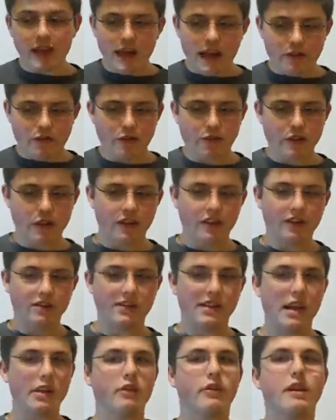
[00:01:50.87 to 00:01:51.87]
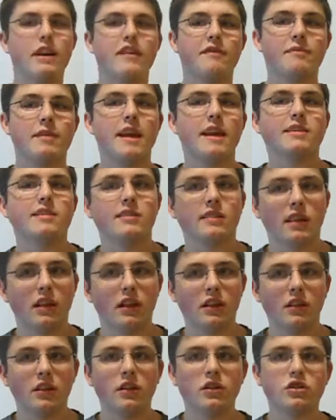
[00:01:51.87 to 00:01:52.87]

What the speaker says: However, that does downgrade FPS a little